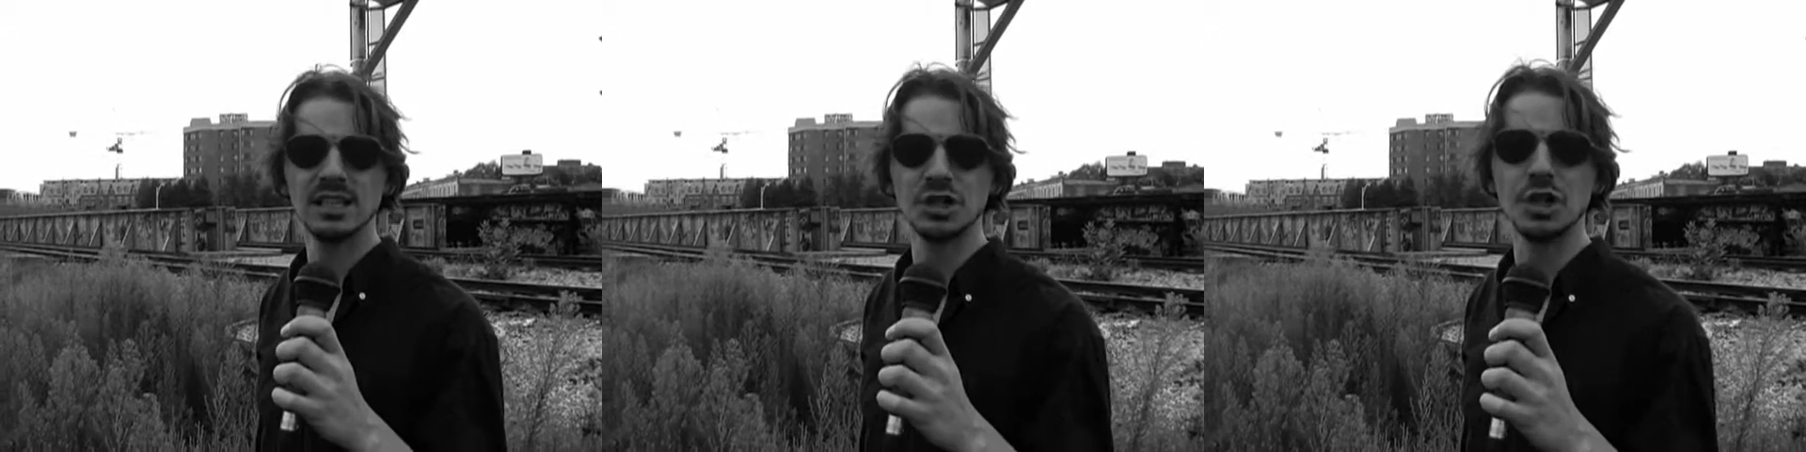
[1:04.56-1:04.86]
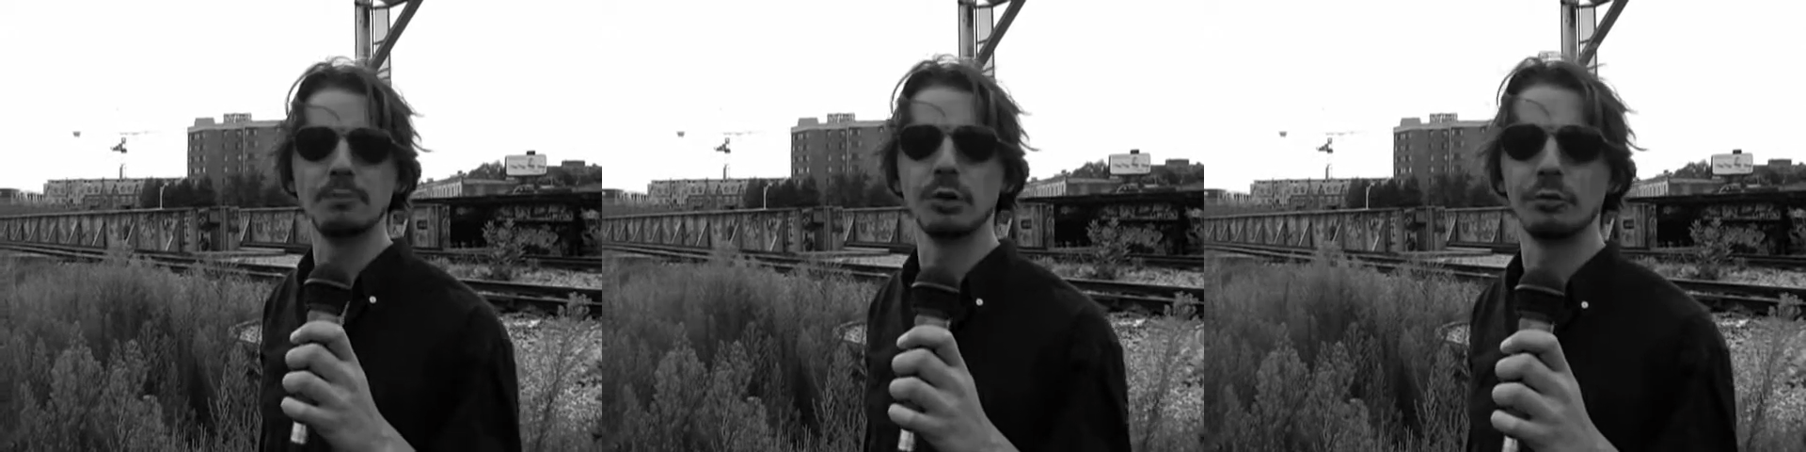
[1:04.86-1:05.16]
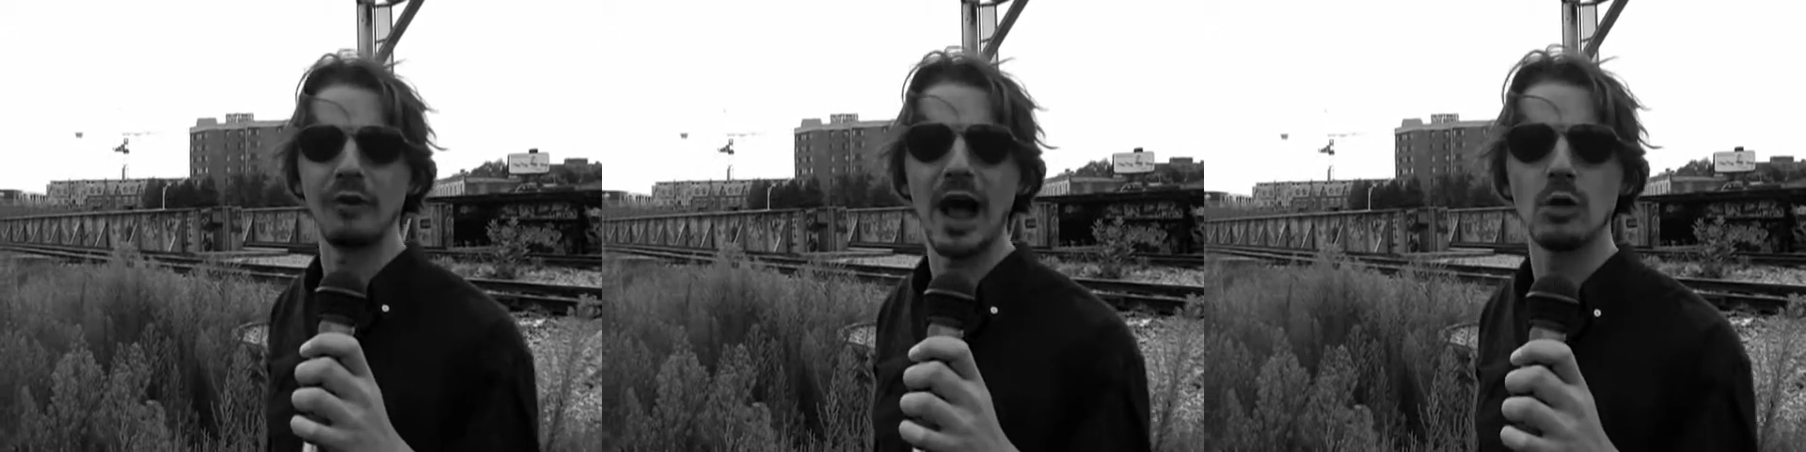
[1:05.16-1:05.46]
to the
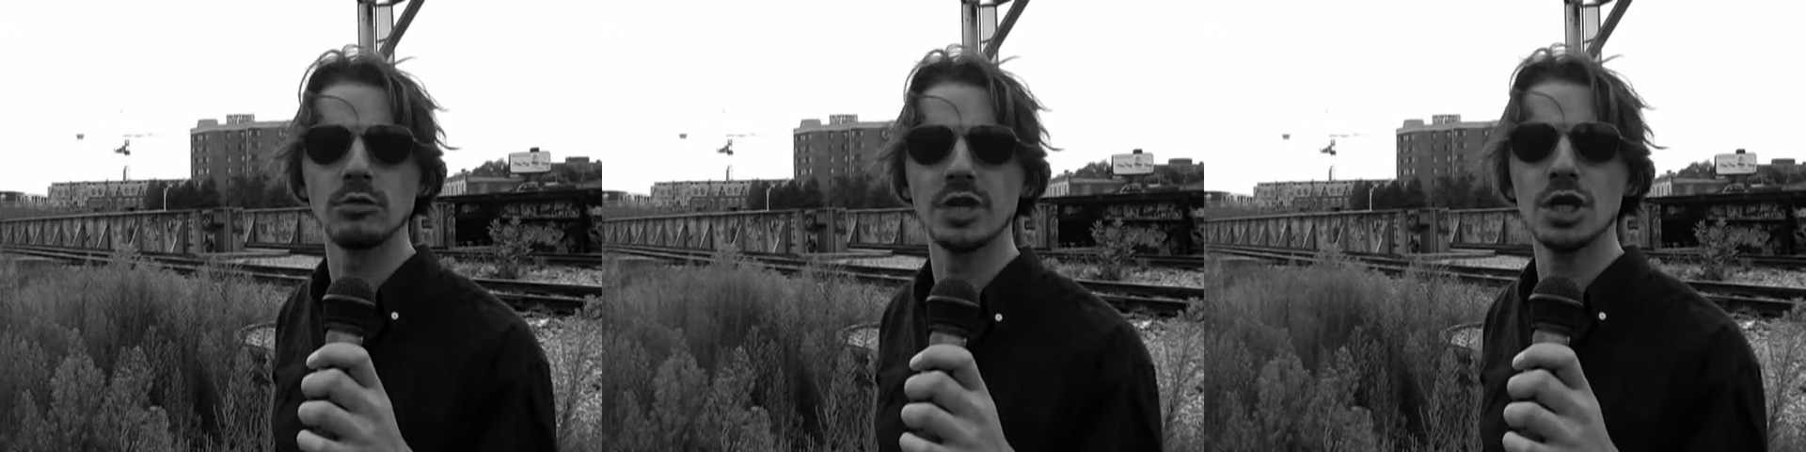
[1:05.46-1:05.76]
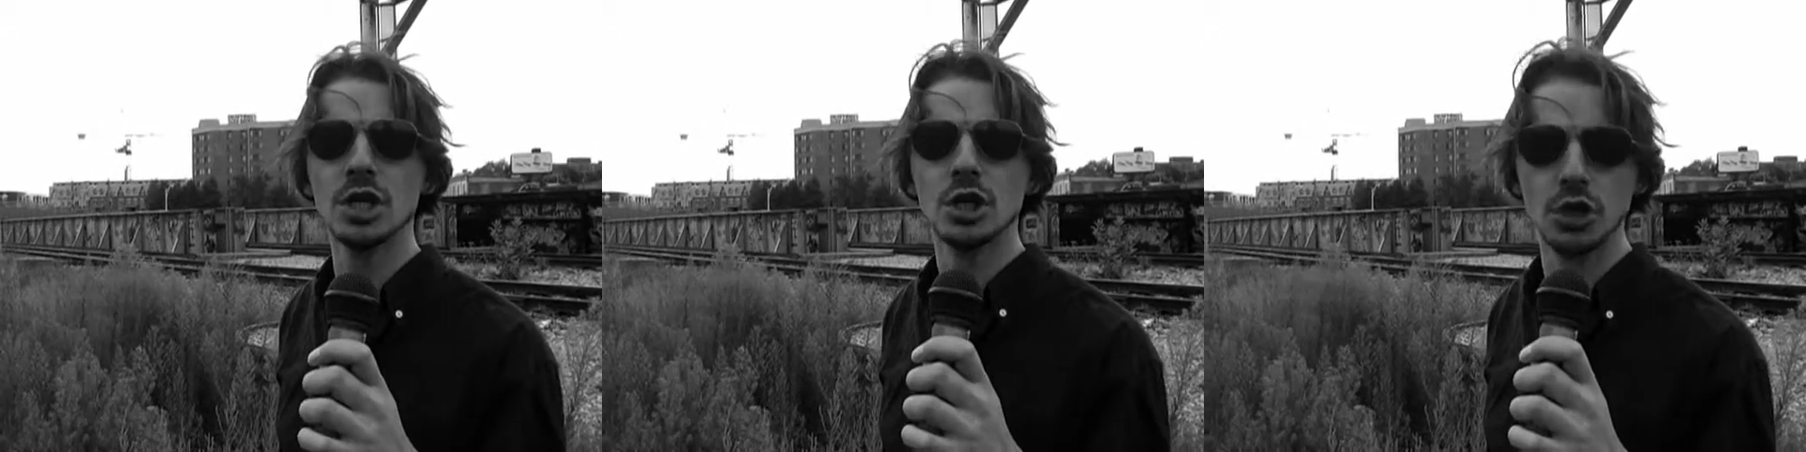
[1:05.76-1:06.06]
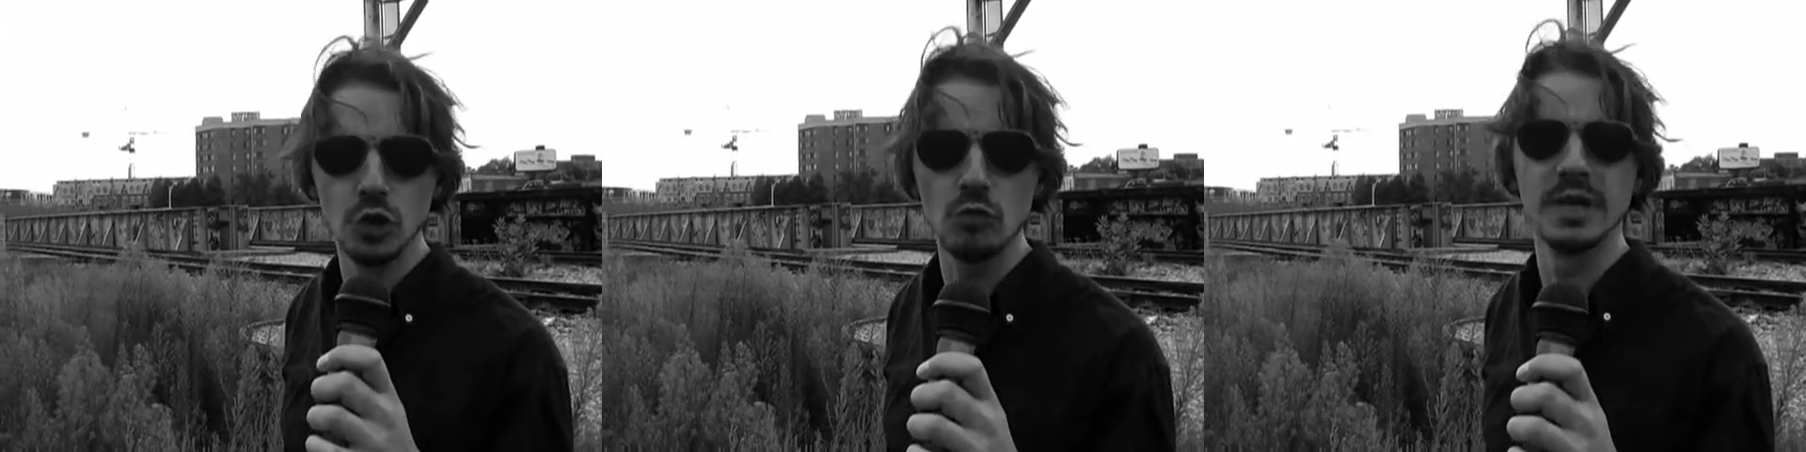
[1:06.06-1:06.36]
profound
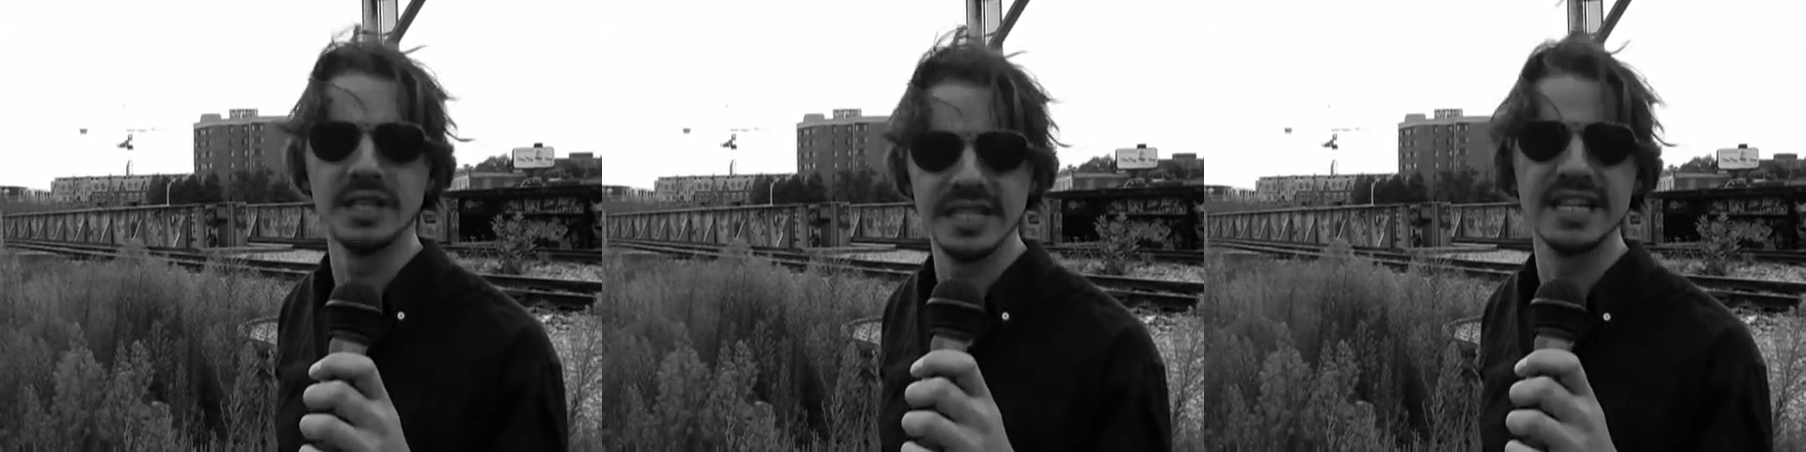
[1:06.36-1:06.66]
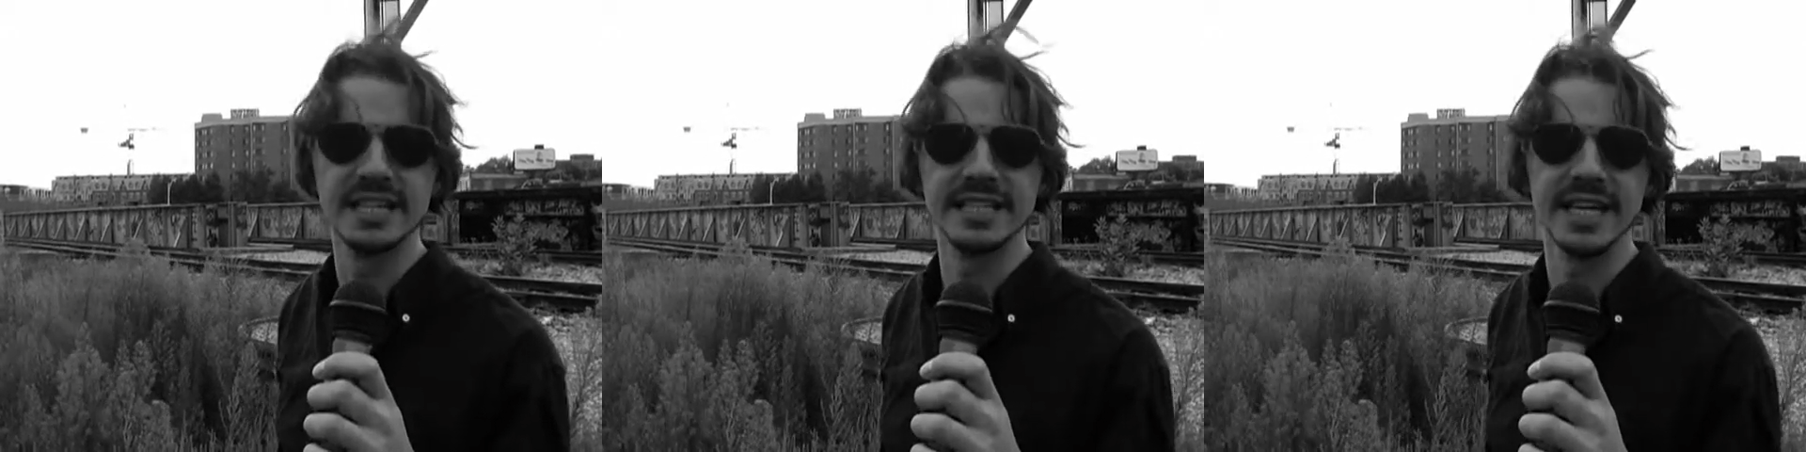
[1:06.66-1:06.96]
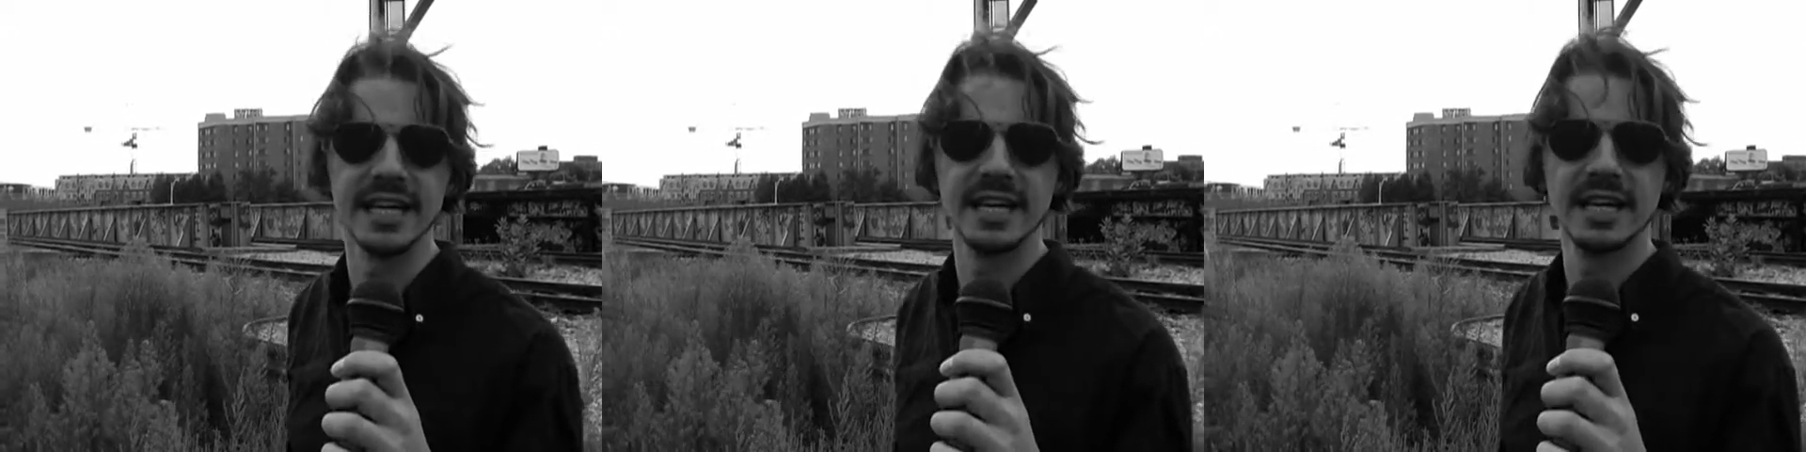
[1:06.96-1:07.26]
human
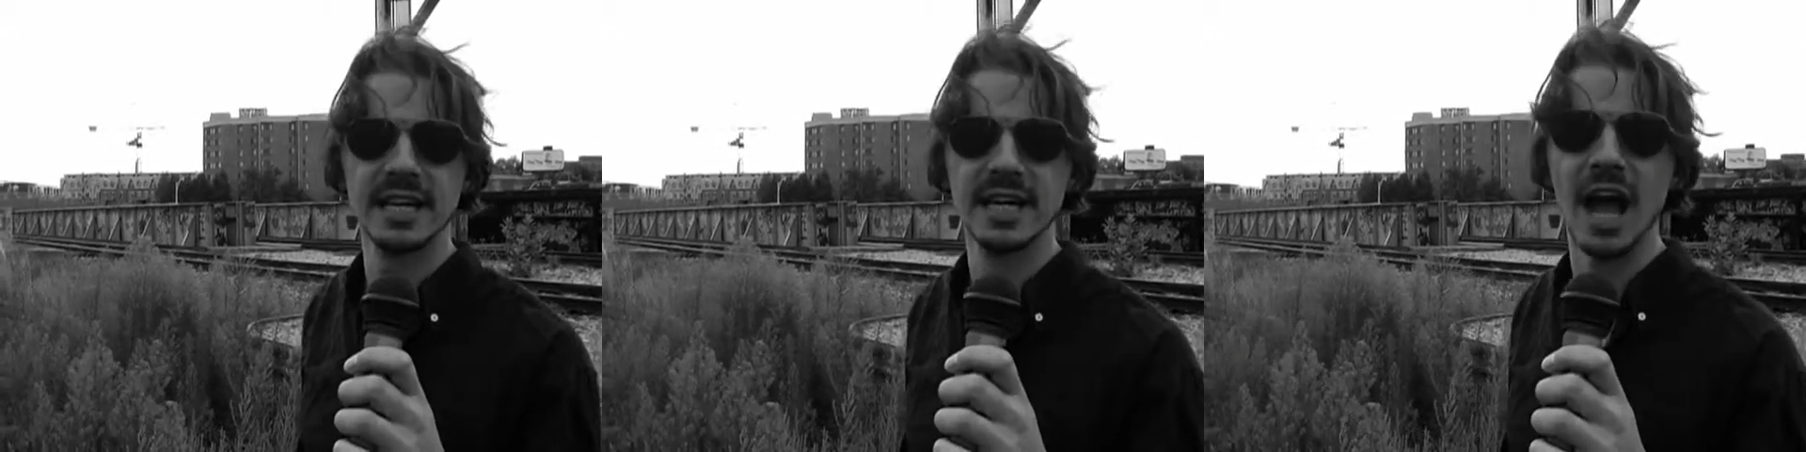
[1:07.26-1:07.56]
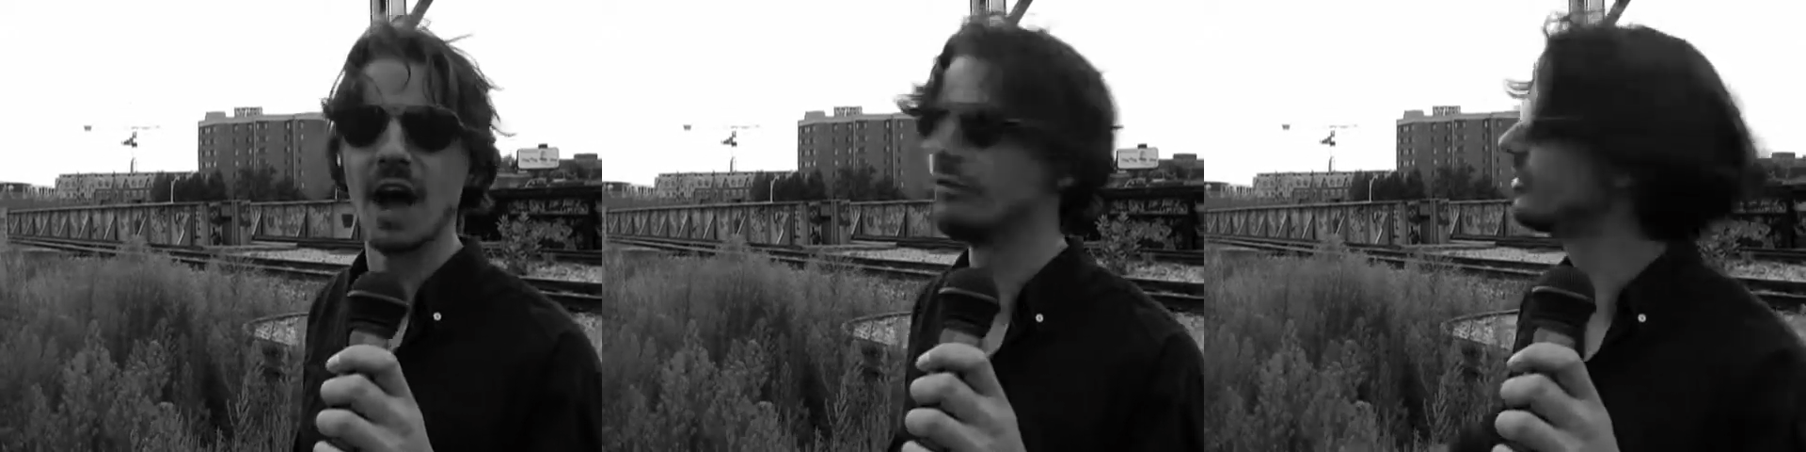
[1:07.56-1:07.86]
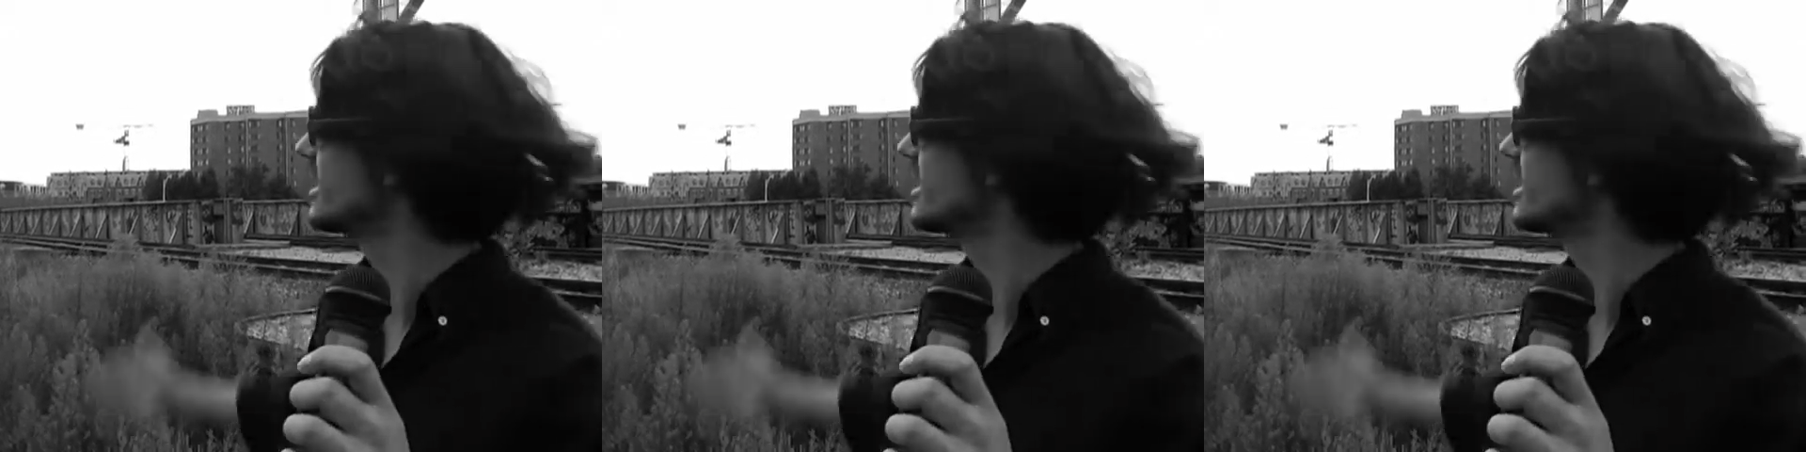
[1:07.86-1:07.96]
dignity of